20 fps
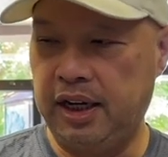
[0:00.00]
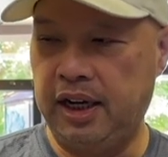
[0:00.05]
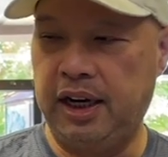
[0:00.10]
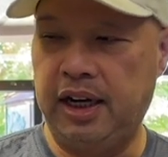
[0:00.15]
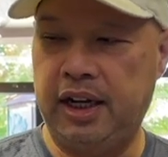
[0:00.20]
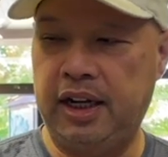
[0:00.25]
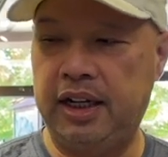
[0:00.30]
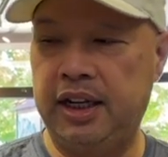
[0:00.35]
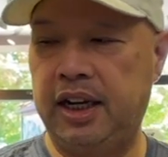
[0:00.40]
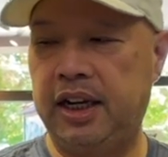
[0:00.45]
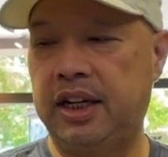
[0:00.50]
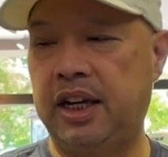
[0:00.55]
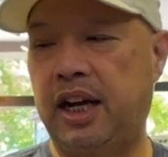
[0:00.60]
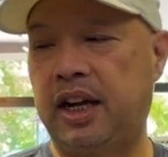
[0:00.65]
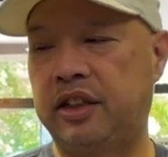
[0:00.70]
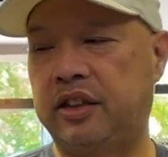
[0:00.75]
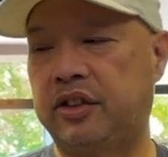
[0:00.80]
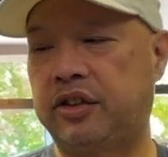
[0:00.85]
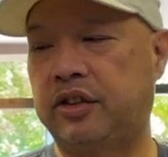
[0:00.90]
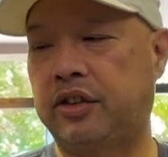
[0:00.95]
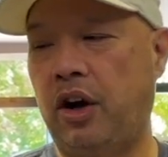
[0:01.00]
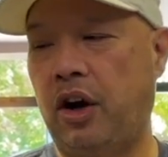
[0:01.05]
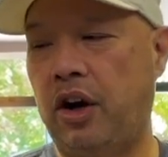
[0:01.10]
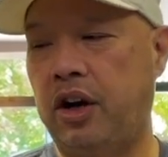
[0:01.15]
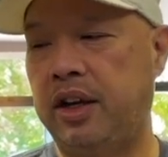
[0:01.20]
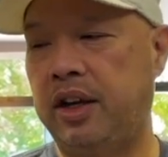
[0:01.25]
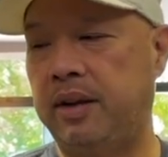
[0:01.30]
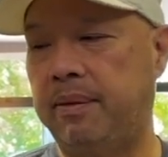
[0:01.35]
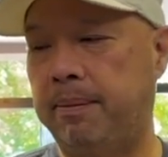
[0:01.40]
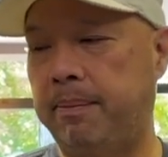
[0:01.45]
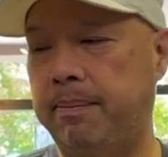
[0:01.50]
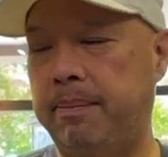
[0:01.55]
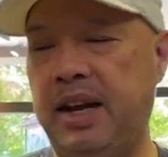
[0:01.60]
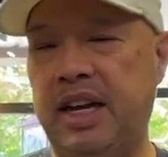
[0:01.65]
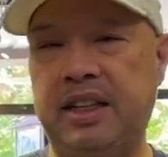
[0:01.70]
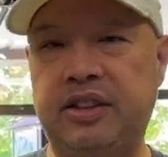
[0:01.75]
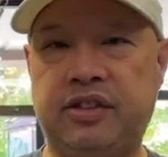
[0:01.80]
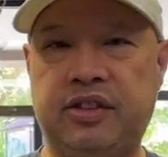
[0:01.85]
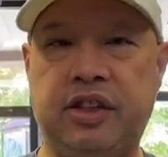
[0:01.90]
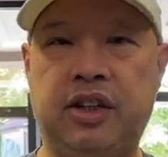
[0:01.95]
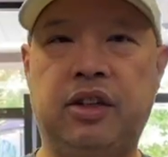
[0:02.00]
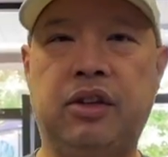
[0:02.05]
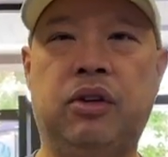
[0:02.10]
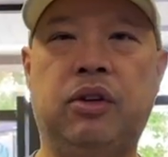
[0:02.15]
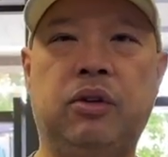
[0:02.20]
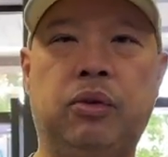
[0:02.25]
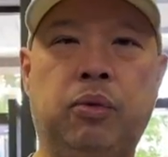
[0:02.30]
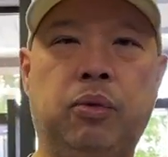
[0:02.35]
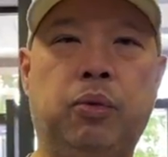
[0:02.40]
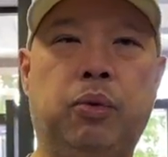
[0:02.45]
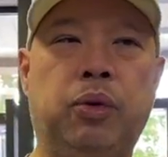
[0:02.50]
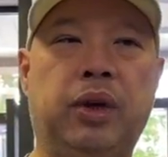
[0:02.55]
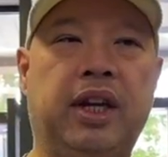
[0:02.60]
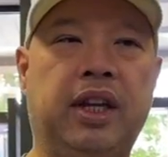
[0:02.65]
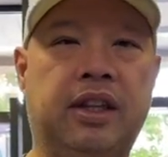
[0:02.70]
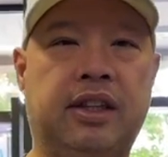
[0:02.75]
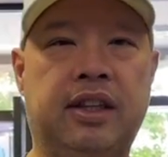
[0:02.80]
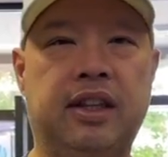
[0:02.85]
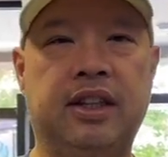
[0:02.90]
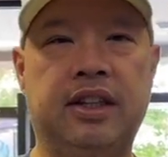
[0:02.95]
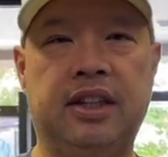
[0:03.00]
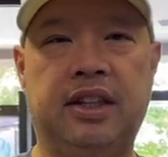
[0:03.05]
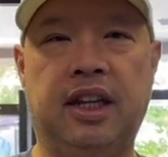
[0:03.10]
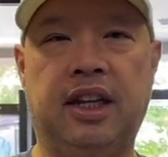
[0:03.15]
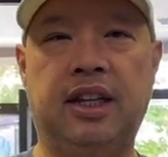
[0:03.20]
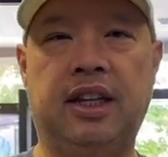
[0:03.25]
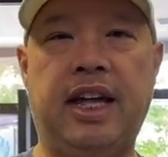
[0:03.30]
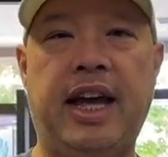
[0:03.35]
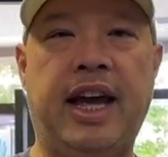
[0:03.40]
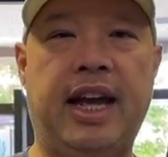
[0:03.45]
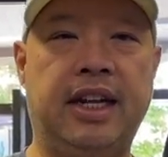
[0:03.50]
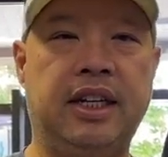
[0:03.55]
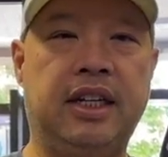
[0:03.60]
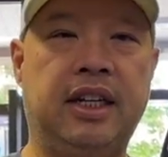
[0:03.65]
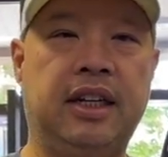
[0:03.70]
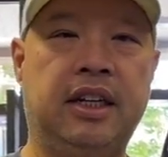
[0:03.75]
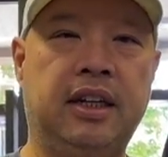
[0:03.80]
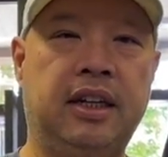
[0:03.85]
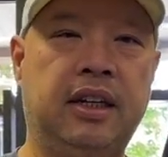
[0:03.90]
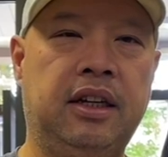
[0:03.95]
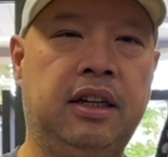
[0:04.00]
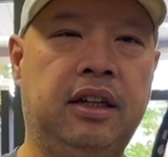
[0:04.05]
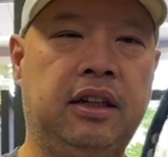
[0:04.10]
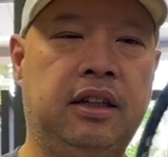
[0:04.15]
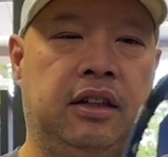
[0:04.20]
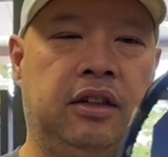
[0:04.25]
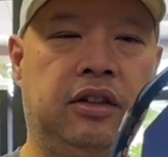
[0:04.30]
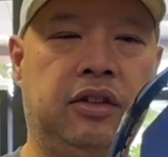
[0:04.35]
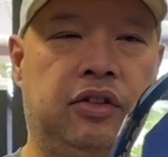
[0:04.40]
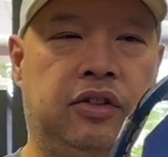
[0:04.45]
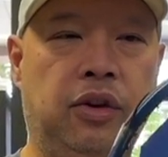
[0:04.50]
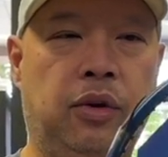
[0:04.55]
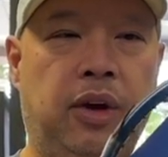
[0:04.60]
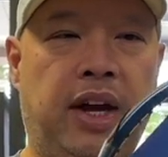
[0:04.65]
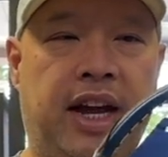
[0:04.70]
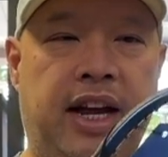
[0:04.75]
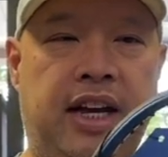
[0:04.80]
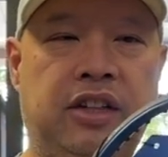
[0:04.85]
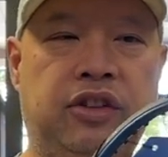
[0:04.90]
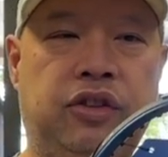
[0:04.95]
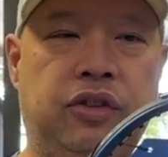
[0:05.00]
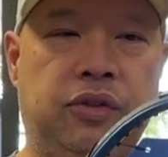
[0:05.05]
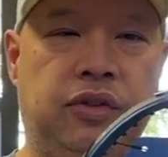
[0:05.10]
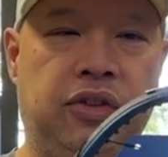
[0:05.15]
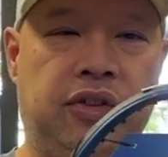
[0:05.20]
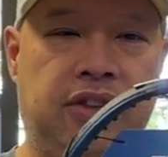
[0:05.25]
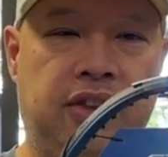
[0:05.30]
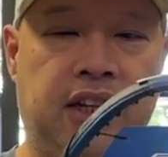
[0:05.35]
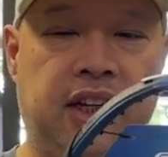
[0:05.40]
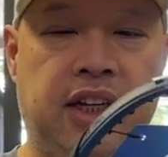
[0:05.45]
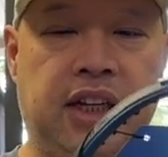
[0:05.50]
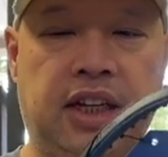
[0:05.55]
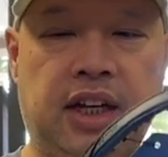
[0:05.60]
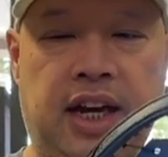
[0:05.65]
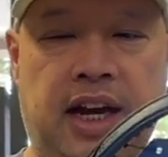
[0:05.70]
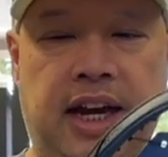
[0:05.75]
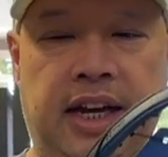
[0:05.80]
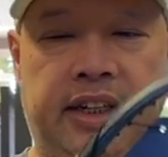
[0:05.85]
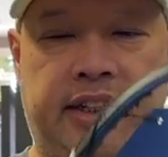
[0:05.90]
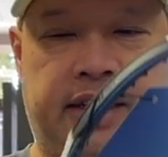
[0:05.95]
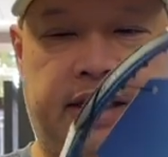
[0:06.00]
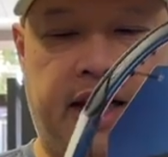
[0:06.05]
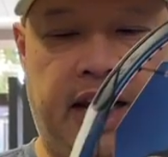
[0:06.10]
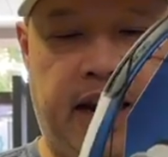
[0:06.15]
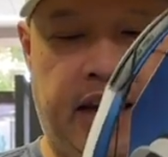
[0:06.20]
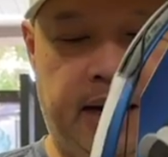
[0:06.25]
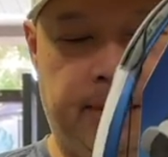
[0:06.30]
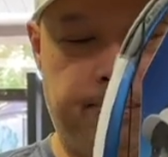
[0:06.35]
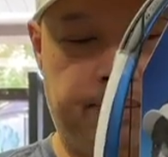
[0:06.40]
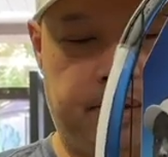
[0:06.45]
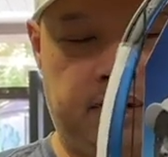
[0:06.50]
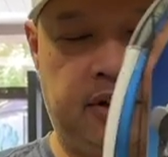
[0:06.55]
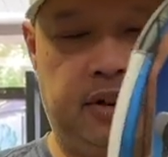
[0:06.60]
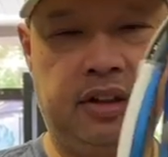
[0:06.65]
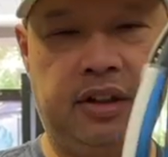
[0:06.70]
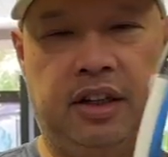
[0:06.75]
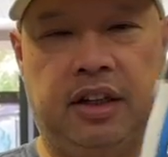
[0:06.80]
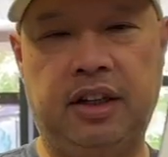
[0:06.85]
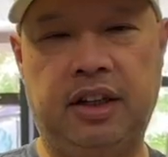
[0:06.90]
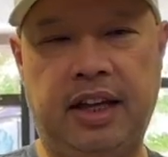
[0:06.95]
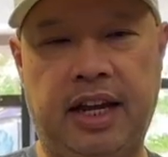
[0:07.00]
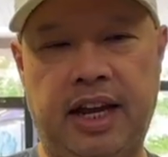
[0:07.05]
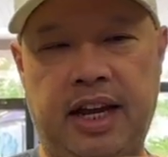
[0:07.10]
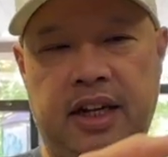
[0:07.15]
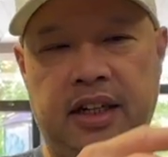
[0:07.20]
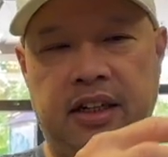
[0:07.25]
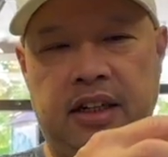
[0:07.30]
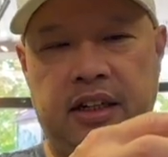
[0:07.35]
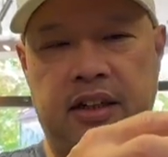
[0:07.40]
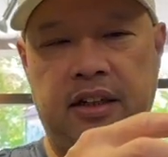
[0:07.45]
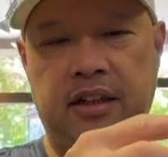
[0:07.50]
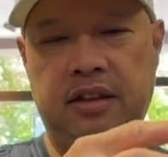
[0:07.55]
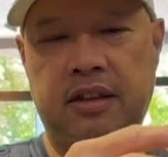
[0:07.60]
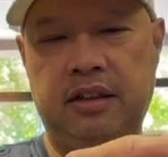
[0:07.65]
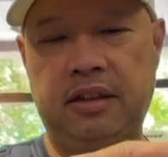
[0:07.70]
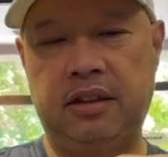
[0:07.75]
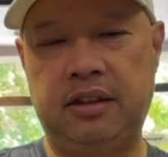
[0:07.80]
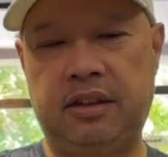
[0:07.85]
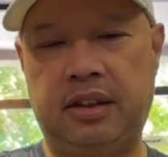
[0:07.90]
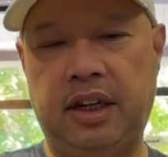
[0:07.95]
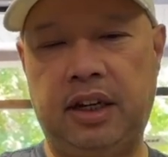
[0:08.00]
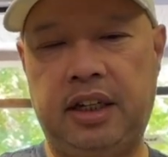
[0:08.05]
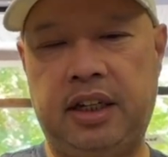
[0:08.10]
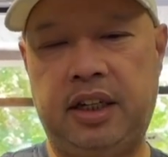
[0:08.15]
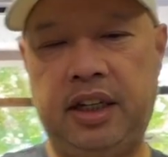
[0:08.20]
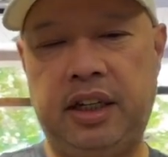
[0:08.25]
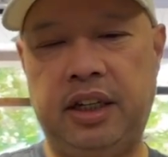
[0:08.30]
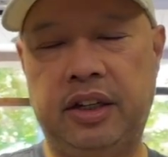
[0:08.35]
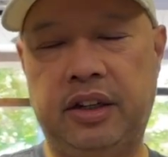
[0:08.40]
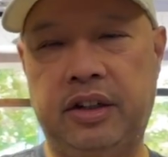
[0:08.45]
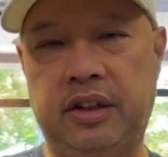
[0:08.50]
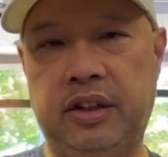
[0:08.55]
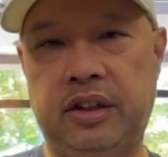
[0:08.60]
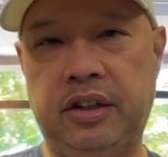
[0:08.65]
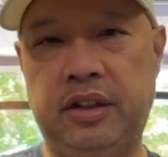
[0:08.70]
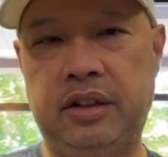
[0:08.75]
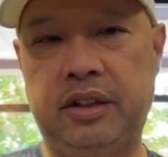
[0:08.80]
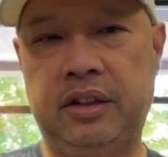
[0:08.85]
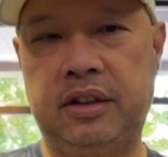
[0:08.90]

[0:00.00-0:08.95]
and then I started messing with the lead. So as you see, I taped the lead to here,